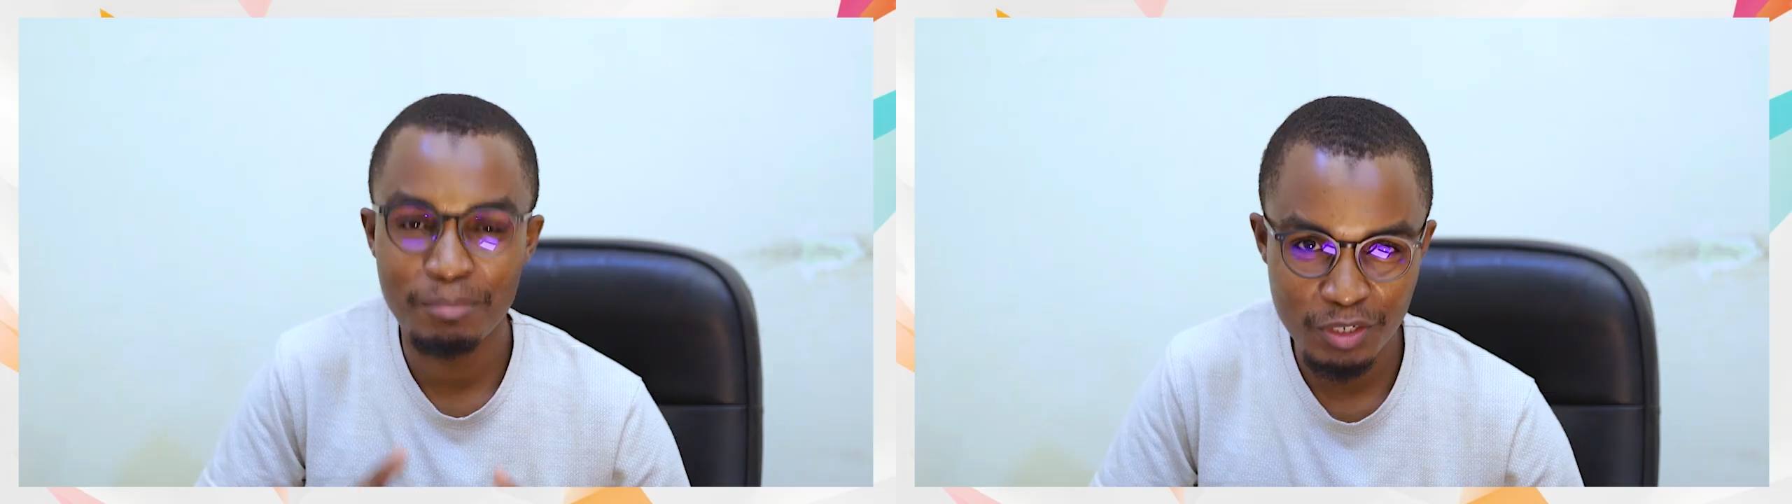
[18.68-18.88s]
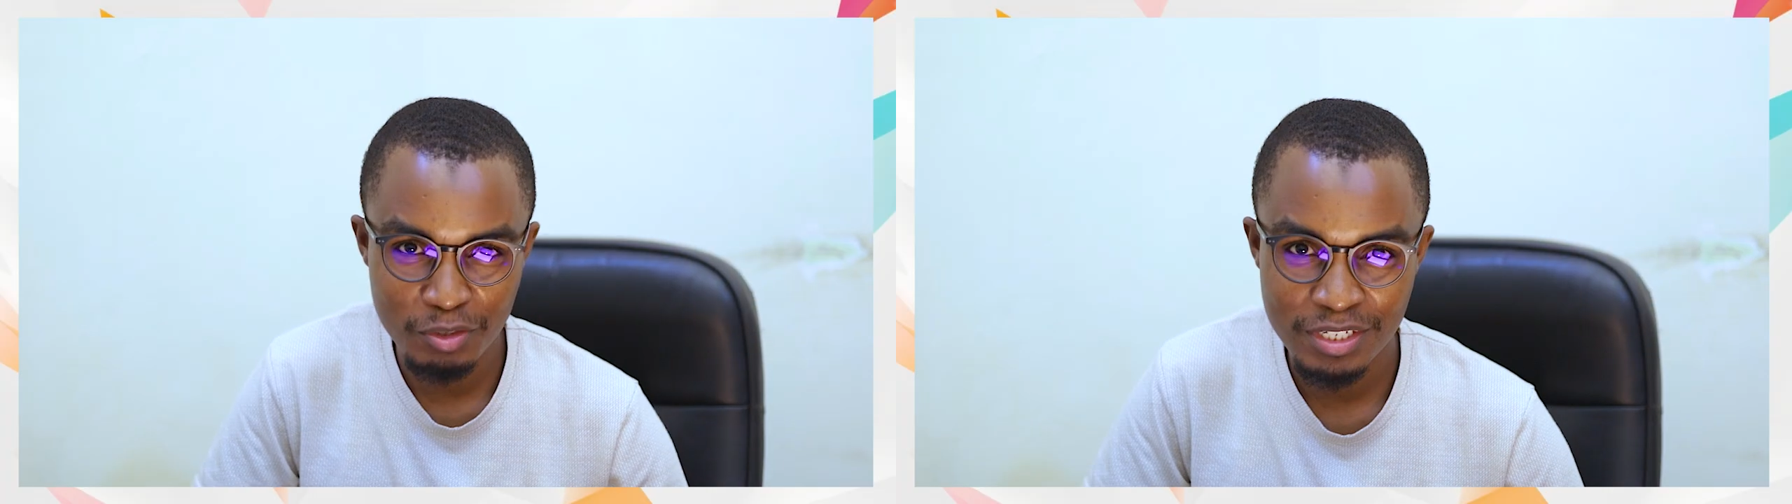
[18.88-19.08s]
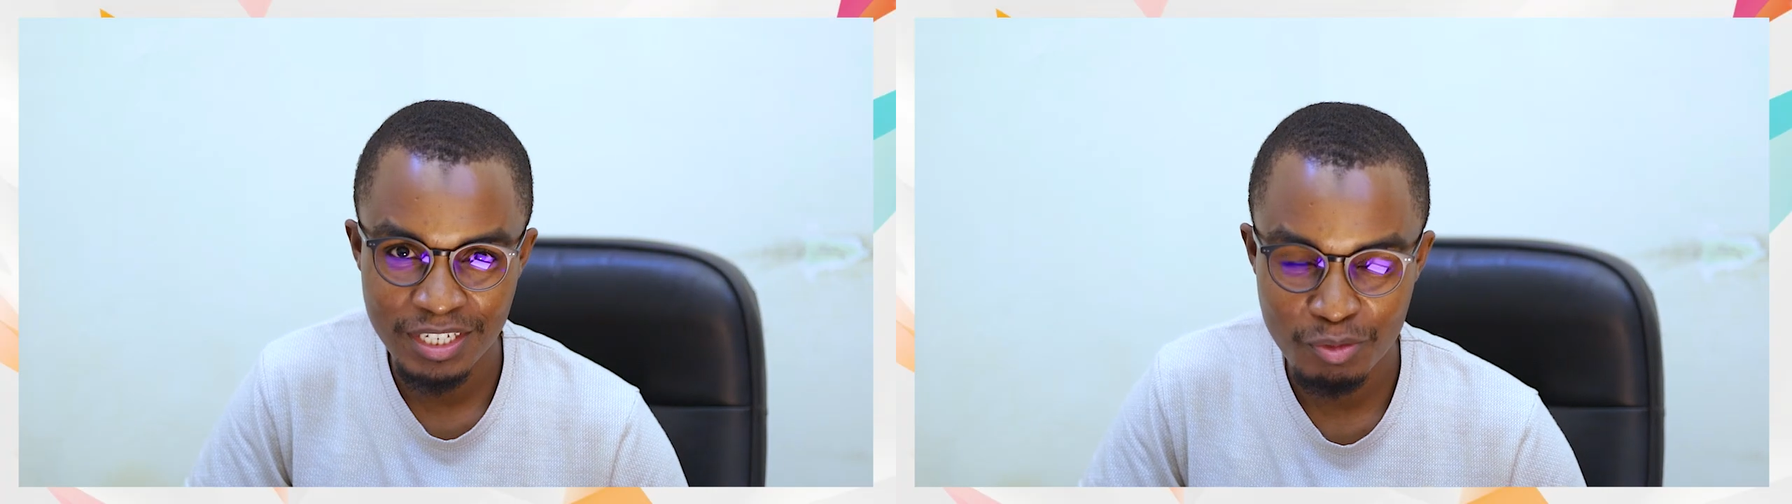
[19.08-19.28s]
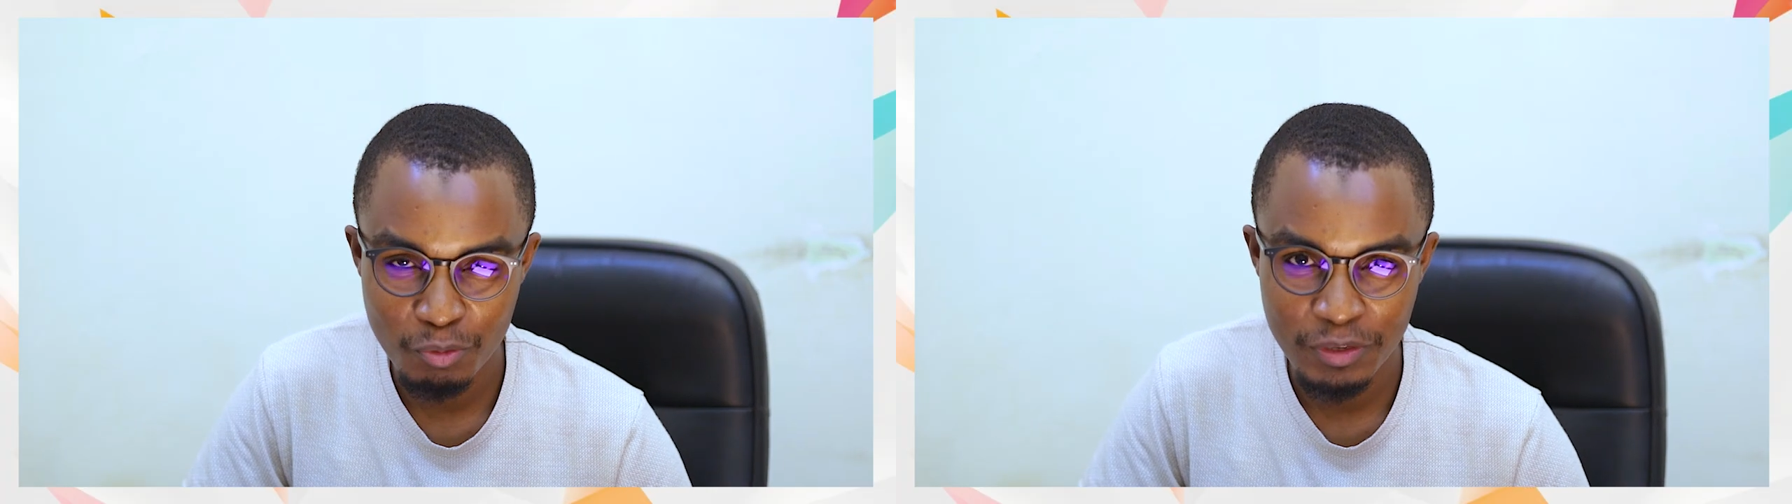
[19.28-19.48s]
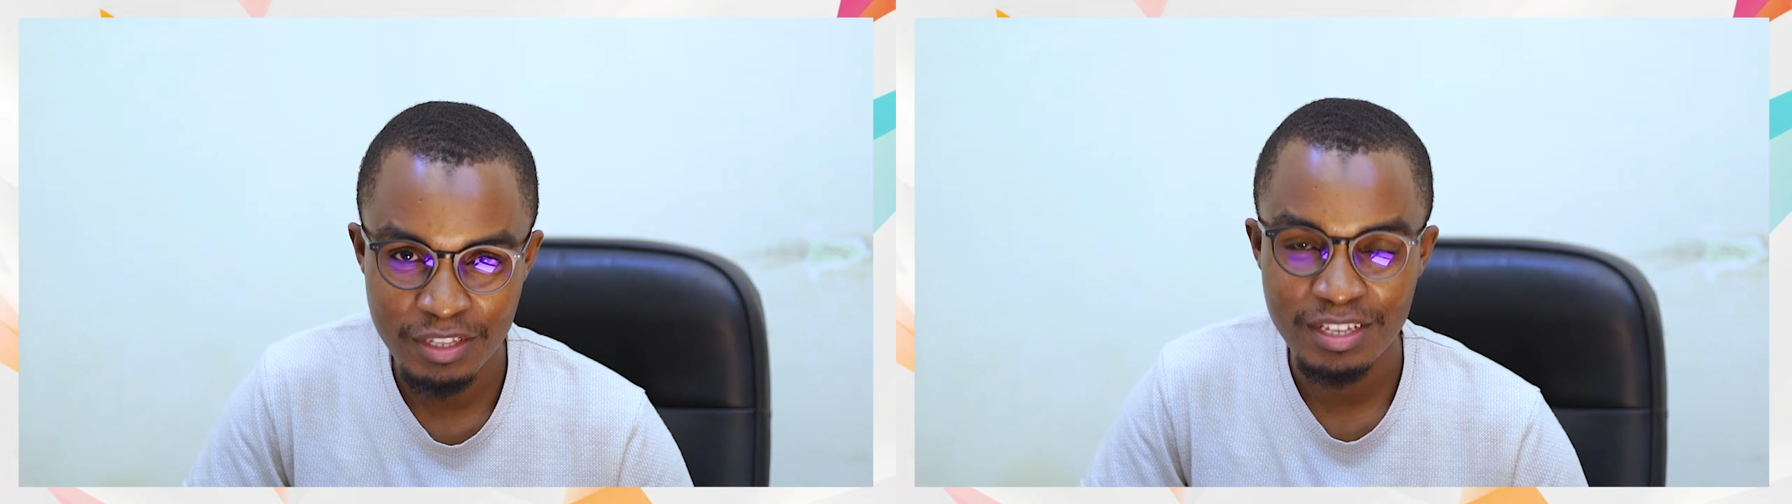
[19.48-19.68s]
I'm going to
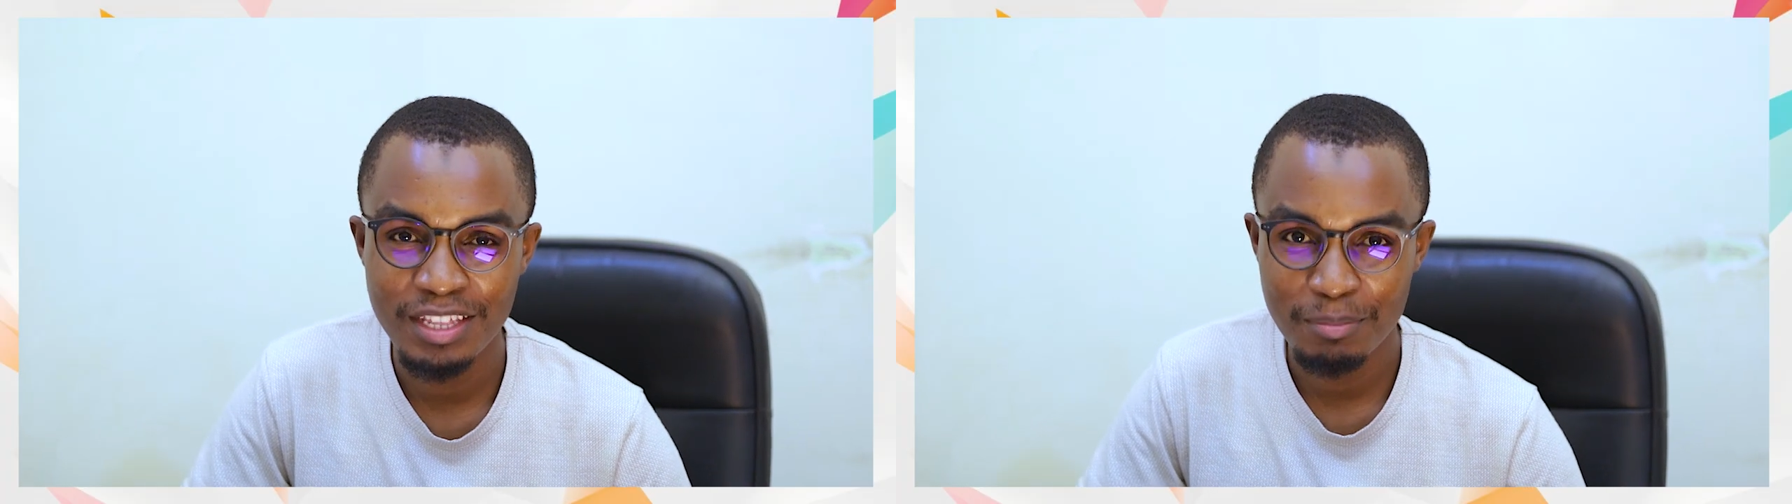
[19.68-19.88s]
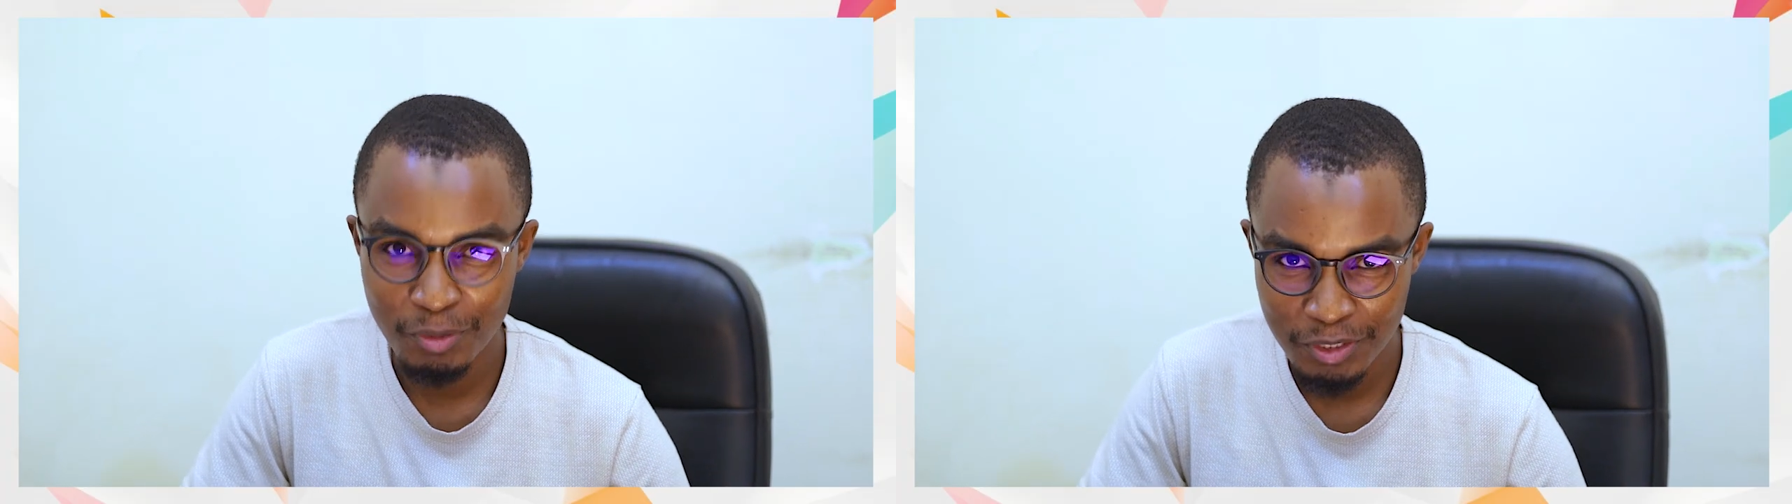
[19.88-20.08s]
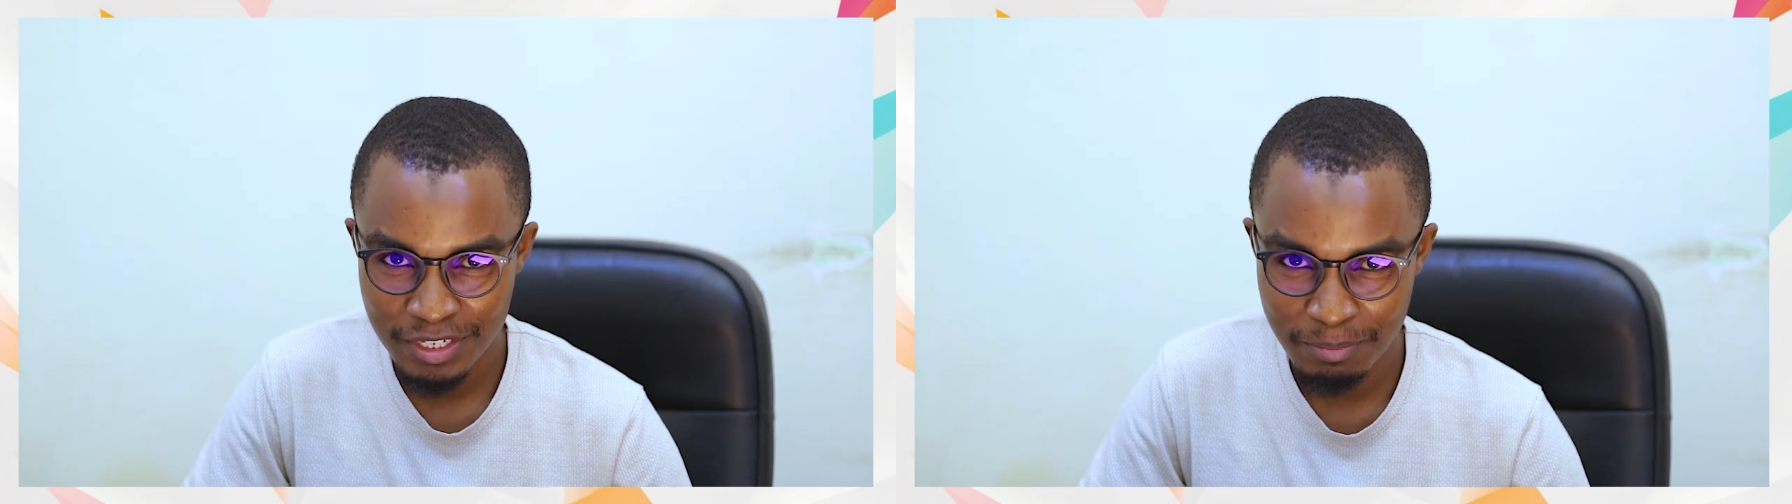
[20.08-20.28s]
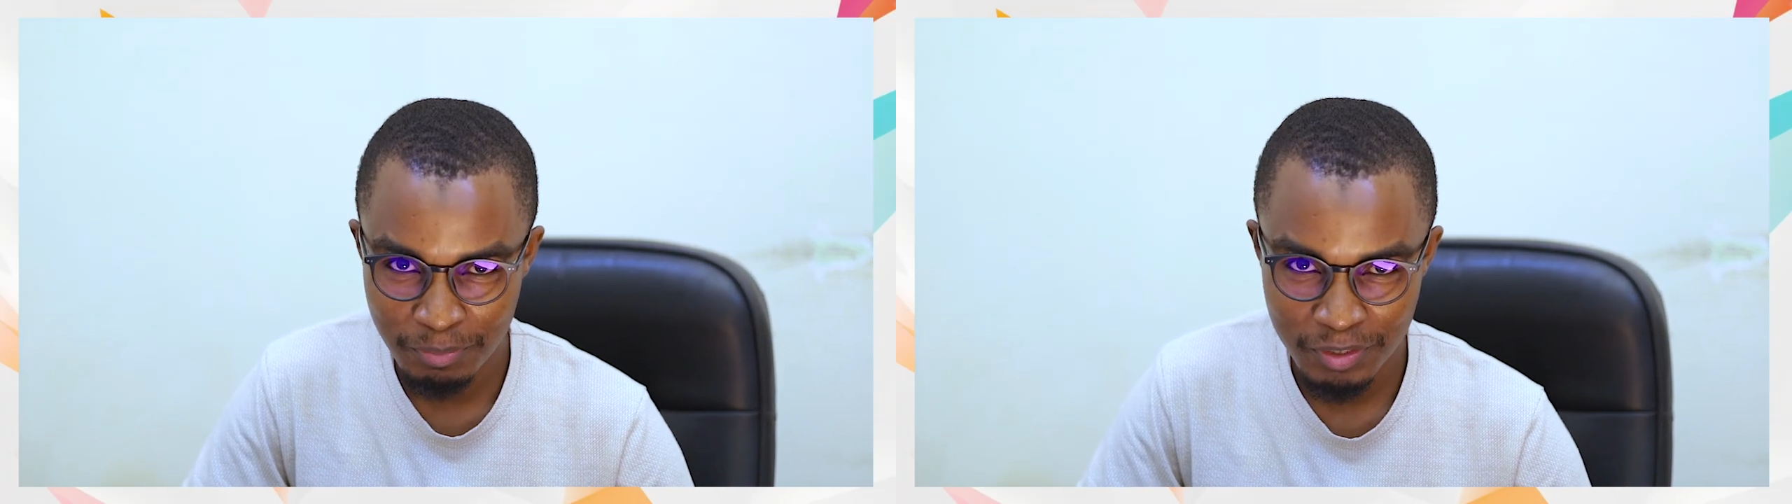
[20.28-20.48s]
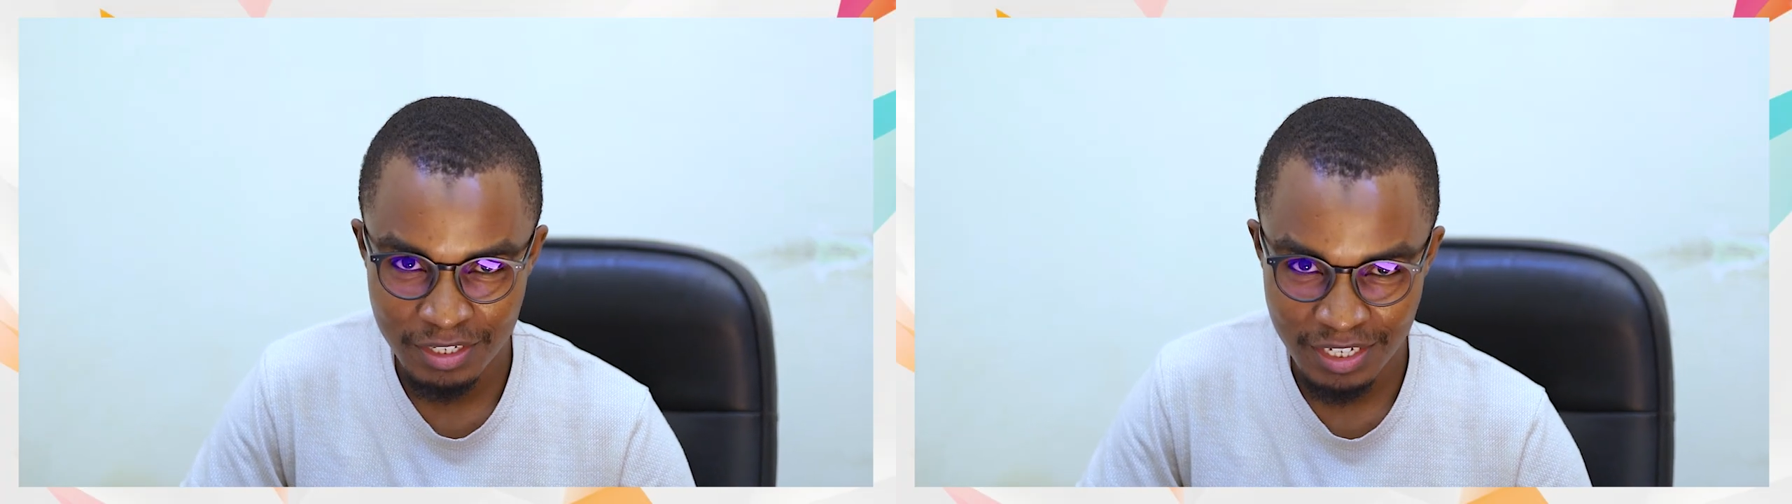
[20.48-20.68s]
start with the most
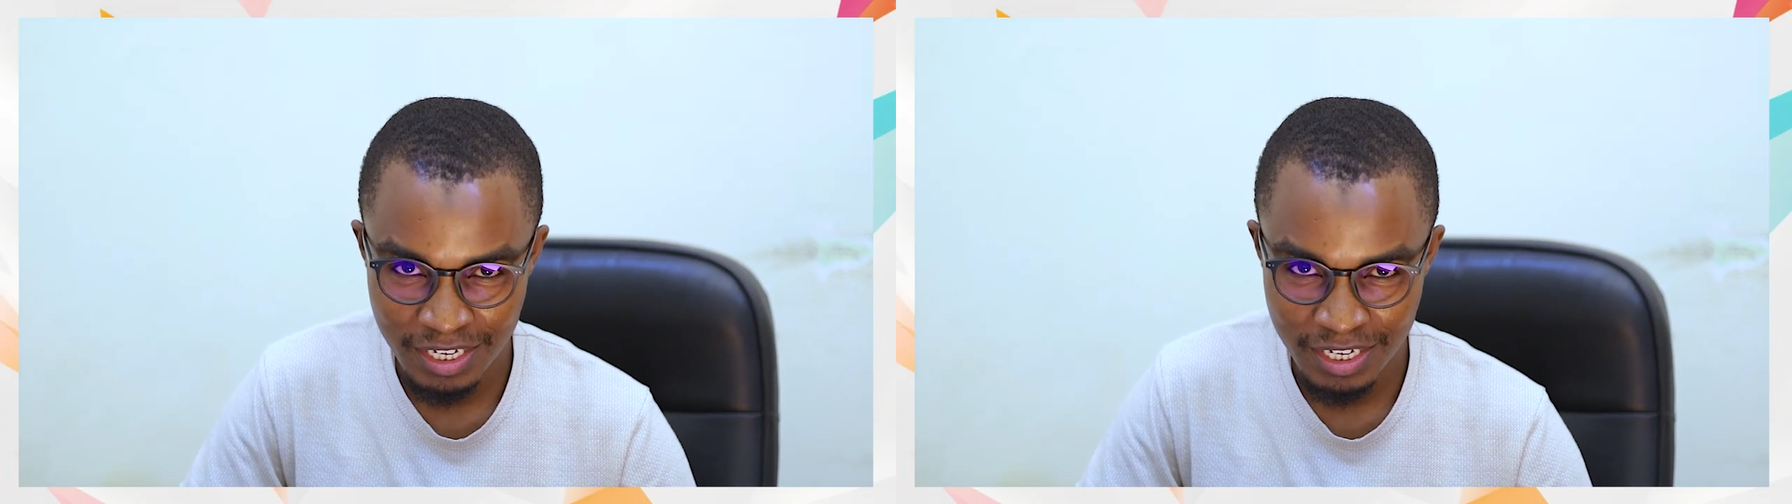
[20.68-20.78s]
important